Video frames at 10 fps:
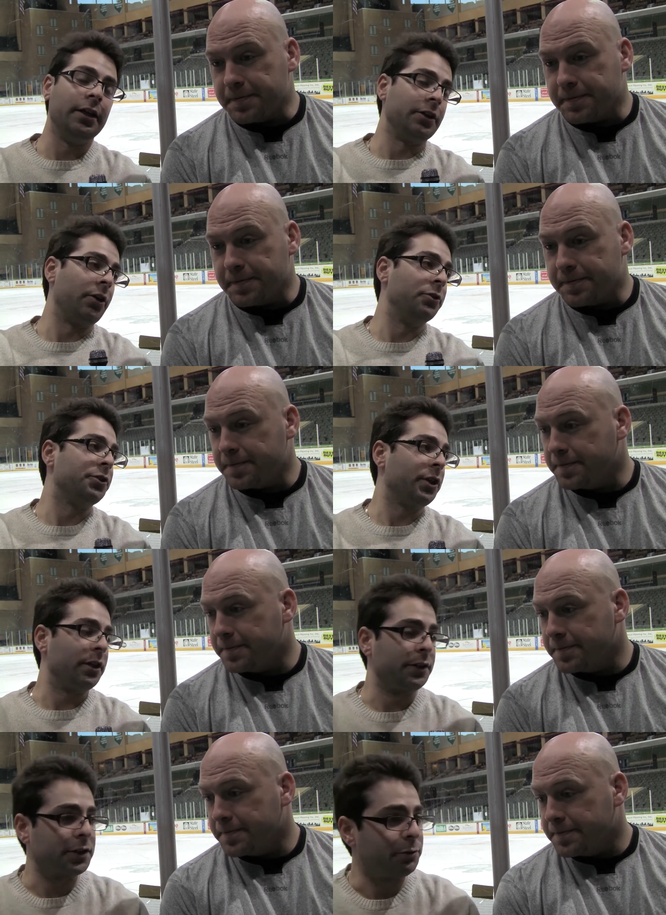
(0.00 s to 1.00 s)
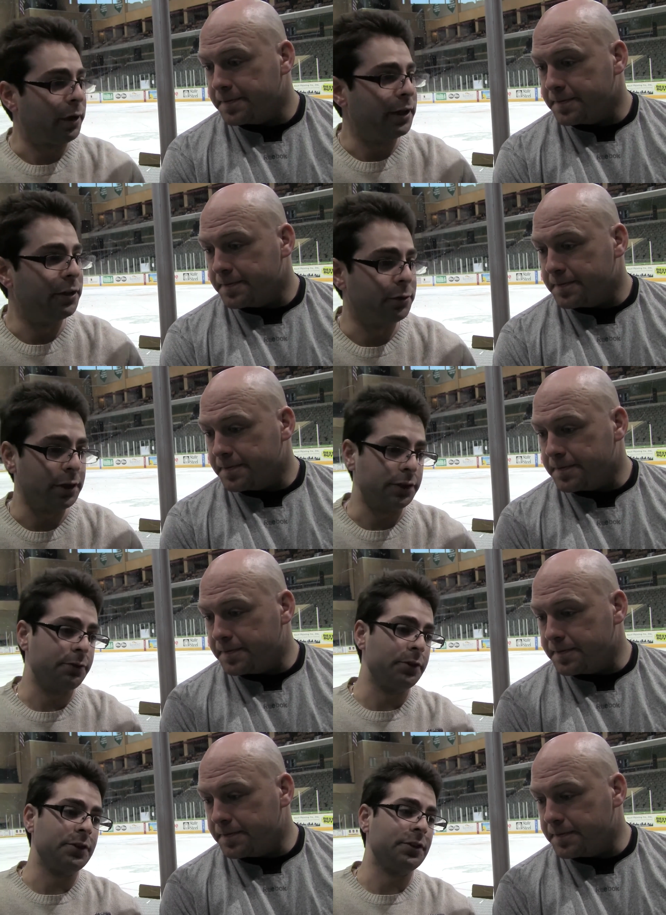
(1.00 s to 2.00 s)
Speaker 1: Coach, uh, let's get right into it. Let's
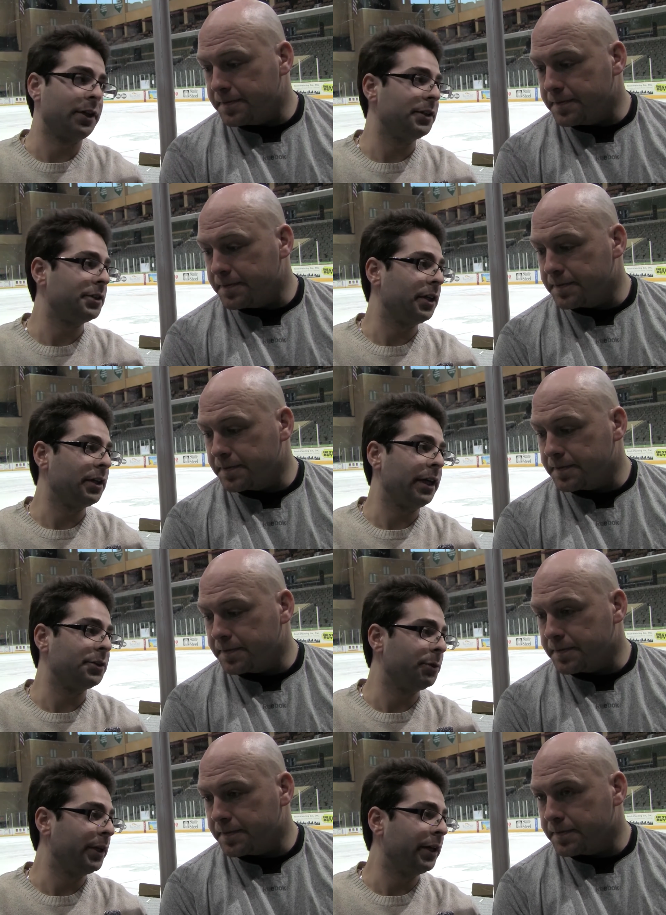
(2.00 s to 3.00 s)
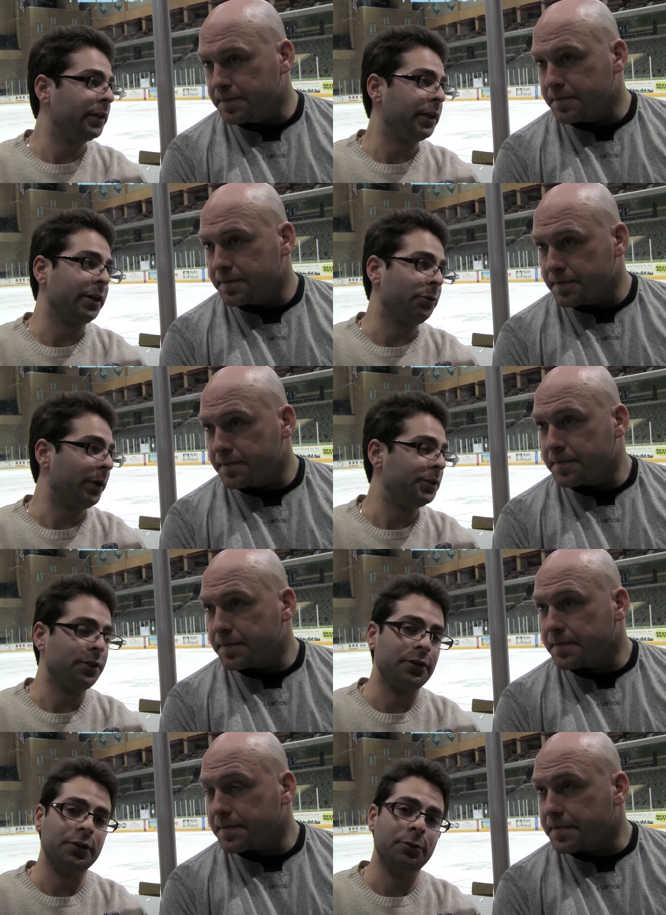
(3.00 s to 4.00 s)
first discuss uh, last weekend. You had a great
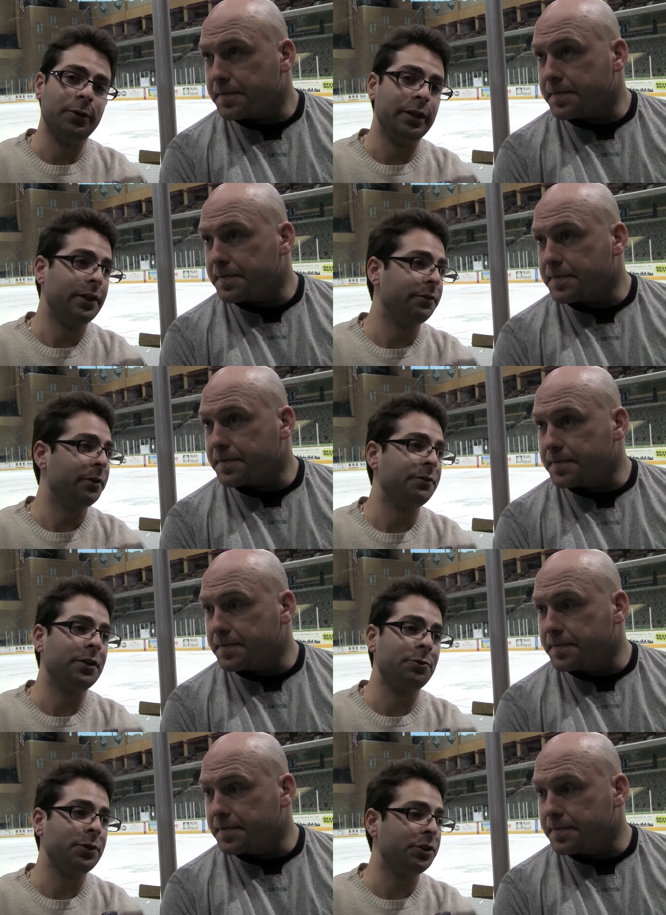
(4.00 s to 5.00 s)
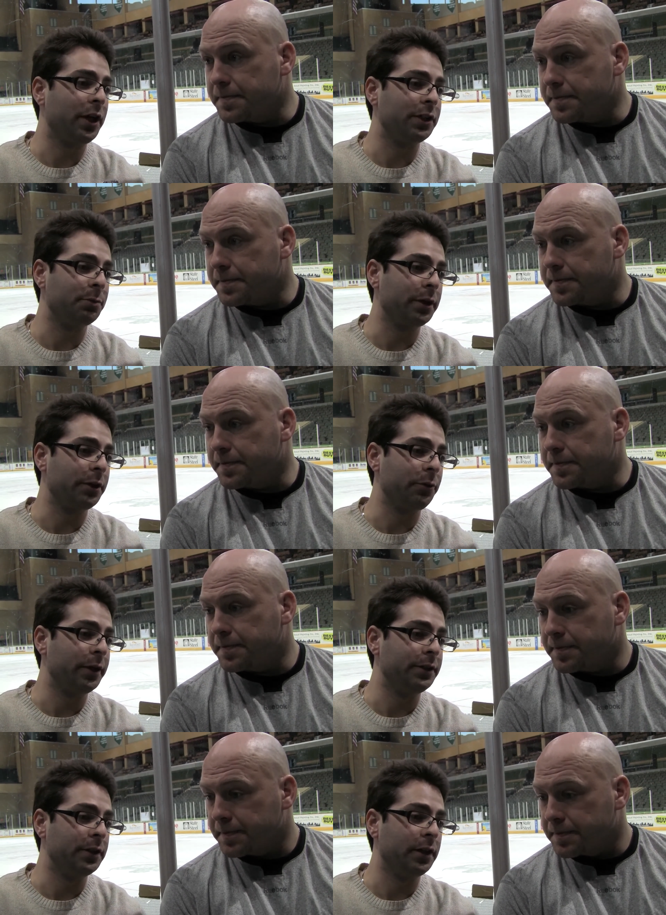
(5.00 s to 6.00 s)
start to the week. 53 shots played.
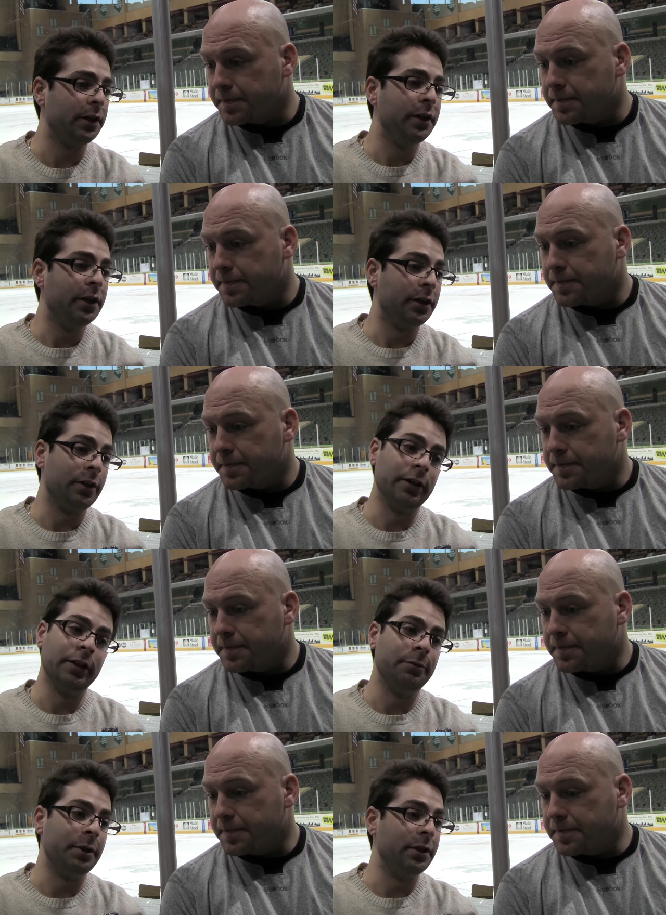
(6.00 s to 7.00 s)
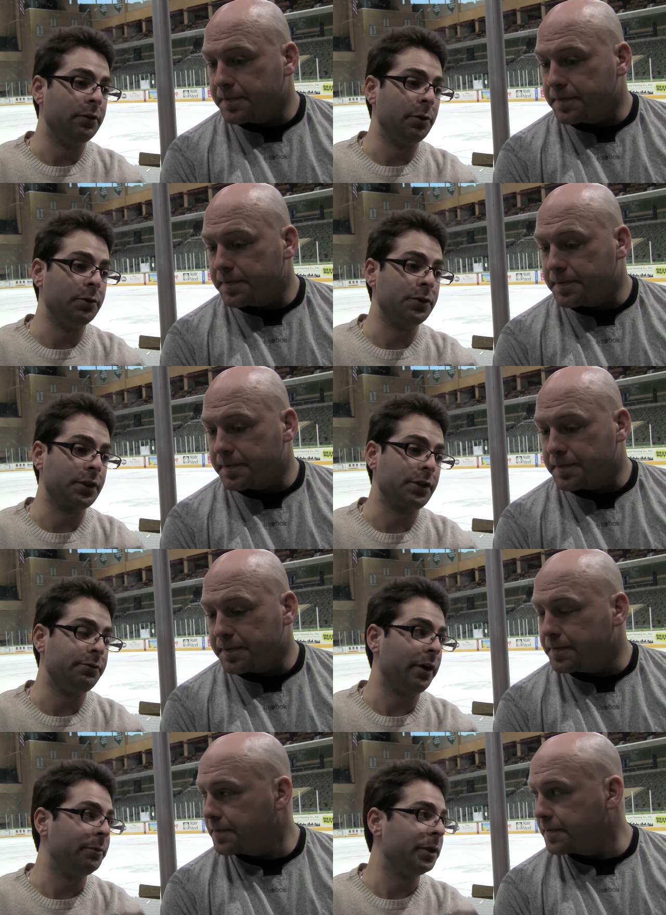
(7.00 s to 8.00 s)
Great, uh, you know, ended up being over
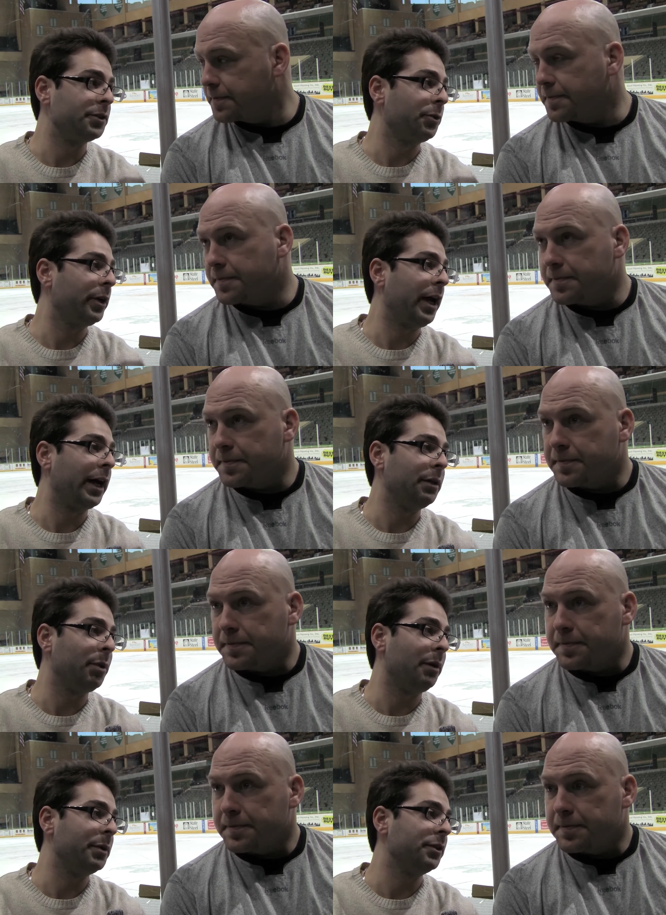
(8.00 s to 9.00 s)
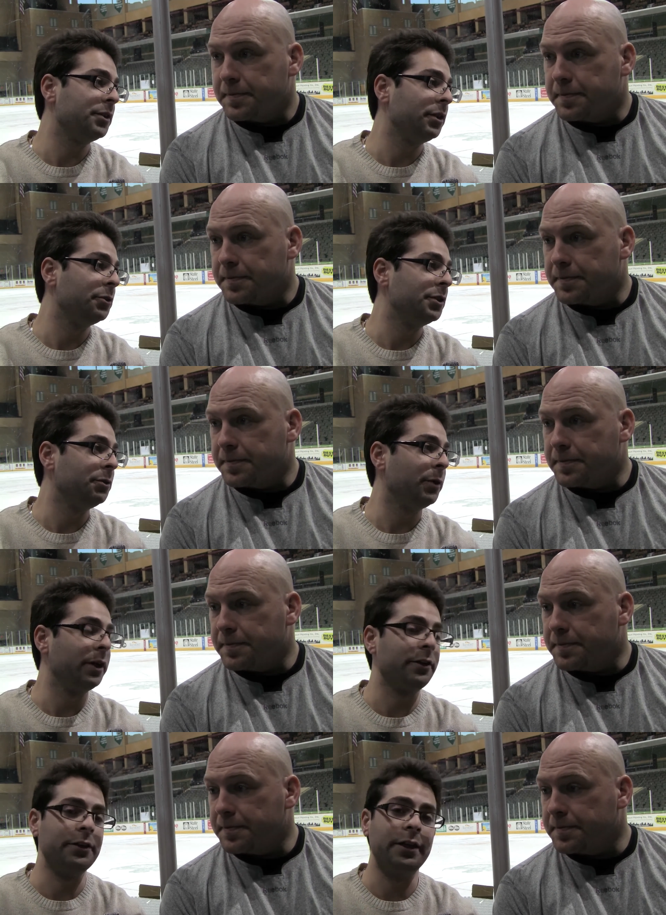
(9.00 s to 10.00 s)
65 minutes of great hockey. Pop, he gets the OT
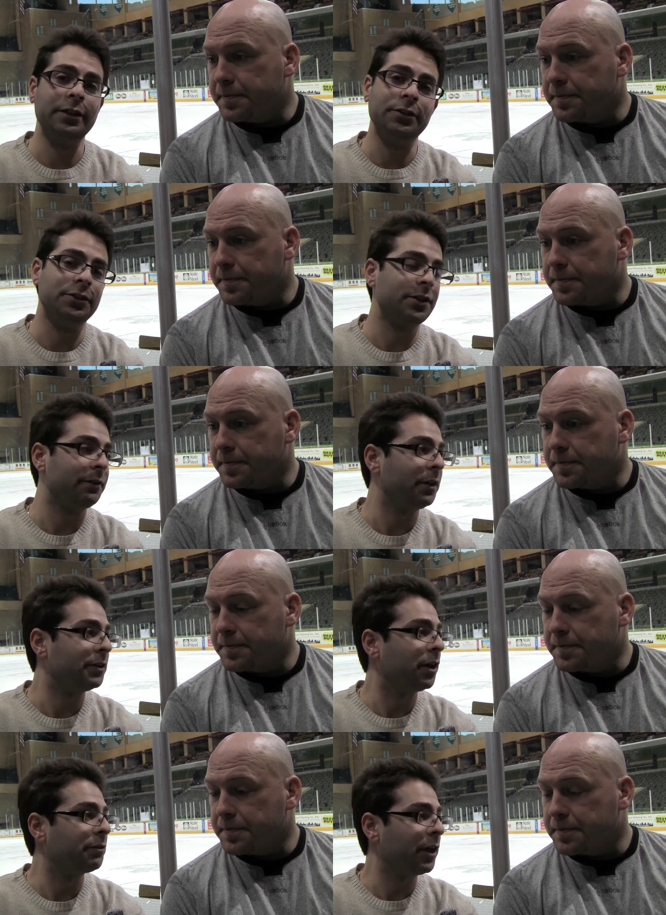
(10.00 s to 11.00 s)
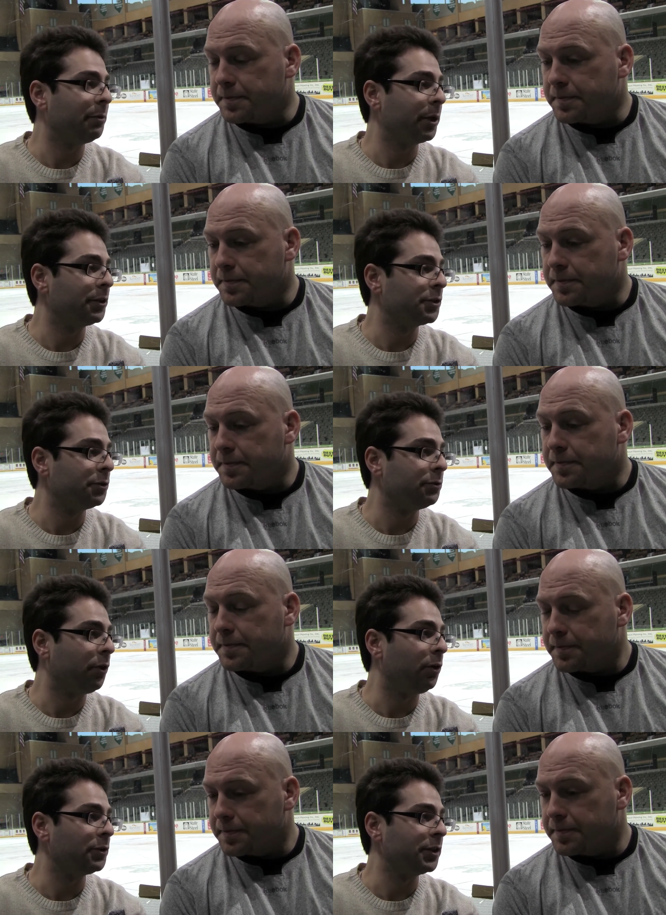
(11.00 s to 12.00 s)
winner, and then you just have the tough game against Sioux
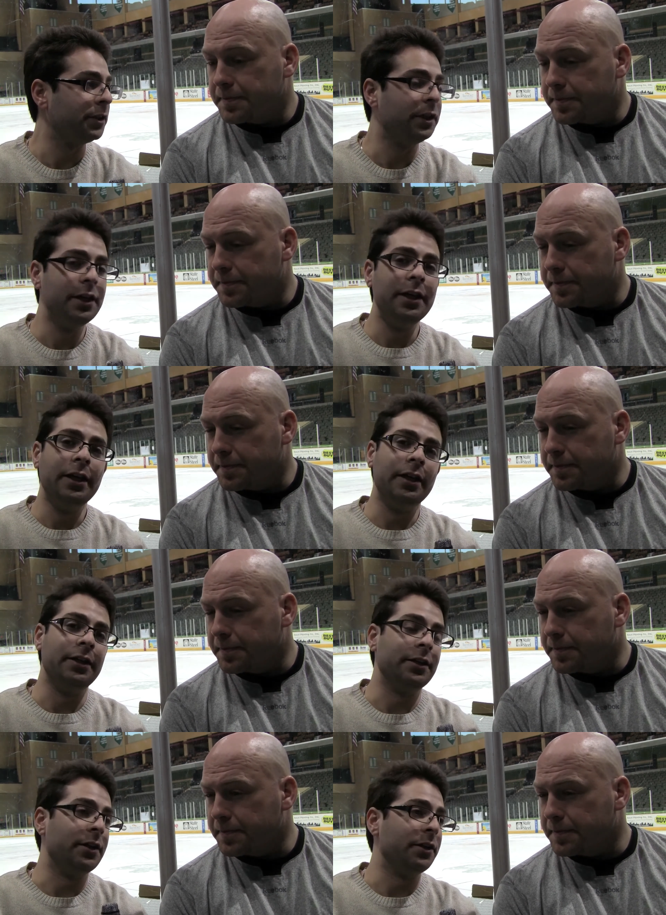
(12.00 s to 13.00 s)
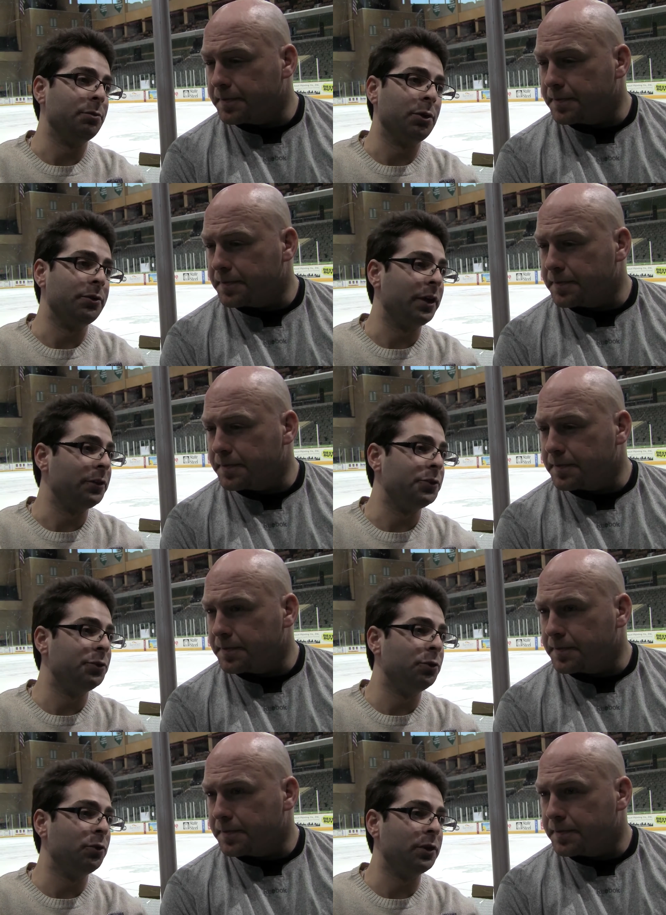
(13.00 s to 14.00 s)
Falls and and uh, you blow another
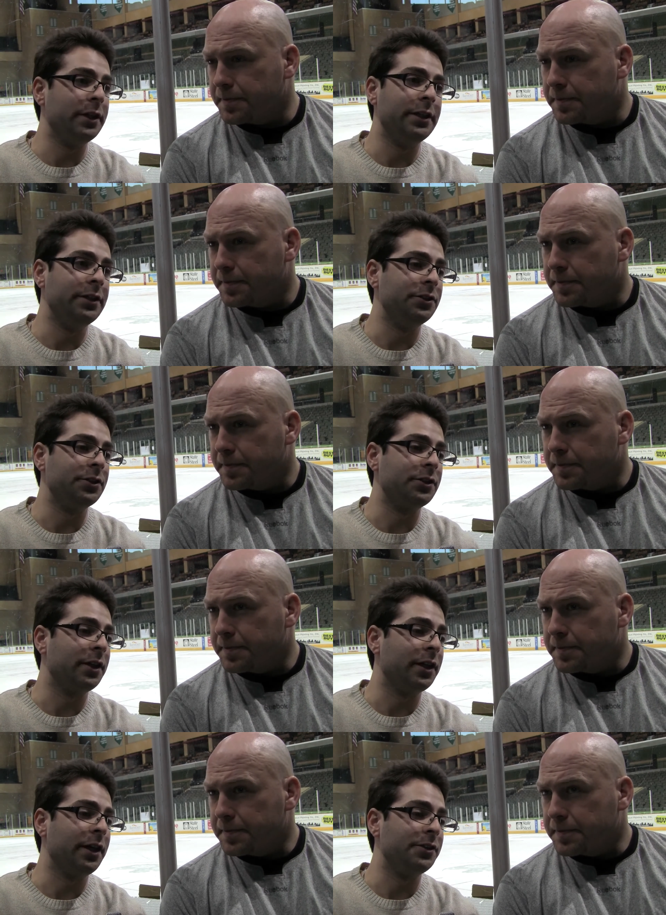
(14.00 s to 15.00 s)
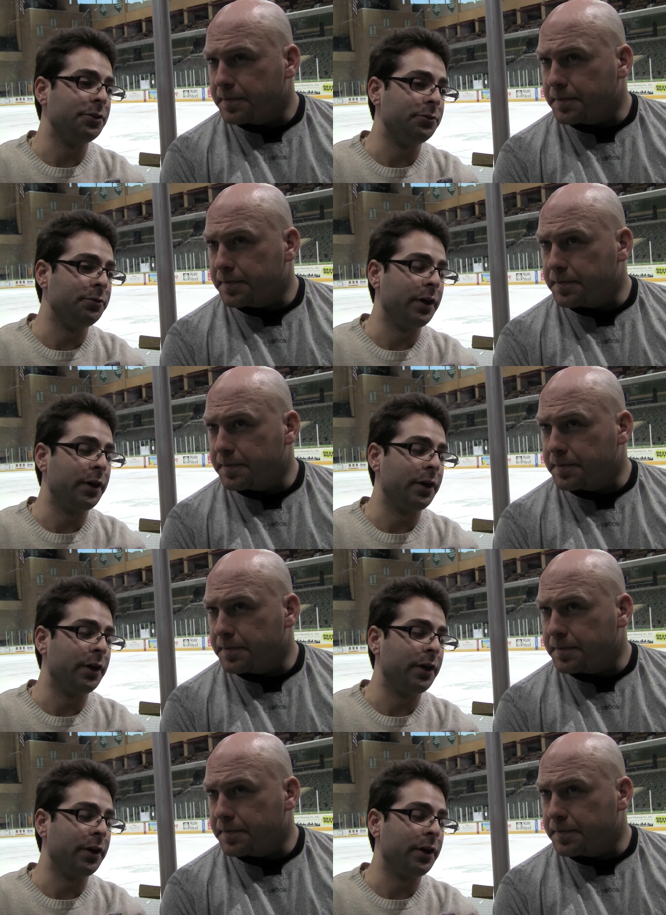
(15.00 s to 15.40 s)
two-goal lead. And just uh, as you've